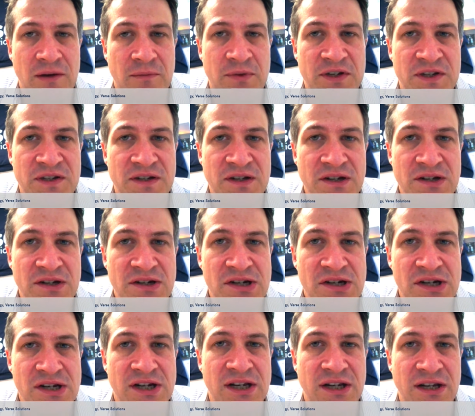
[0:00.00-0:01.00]

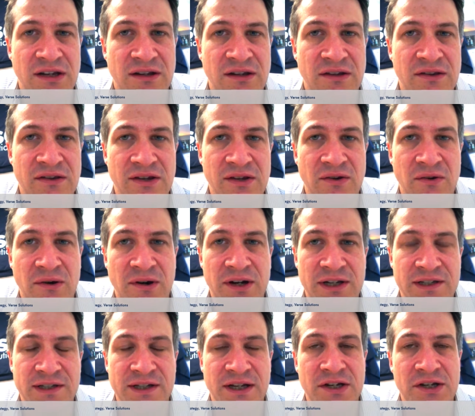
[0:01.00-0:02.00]
positioning the
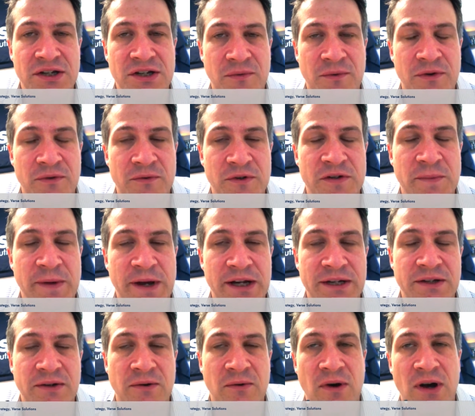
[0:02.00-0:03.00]
organization with
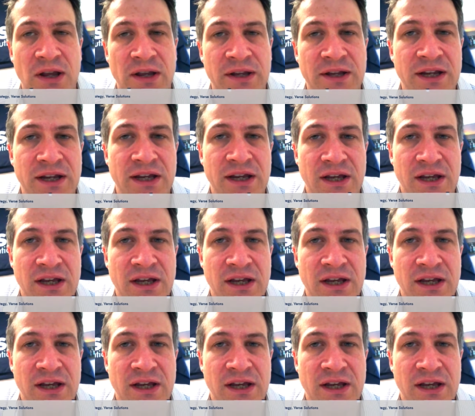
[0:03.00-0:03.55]
respect to quality,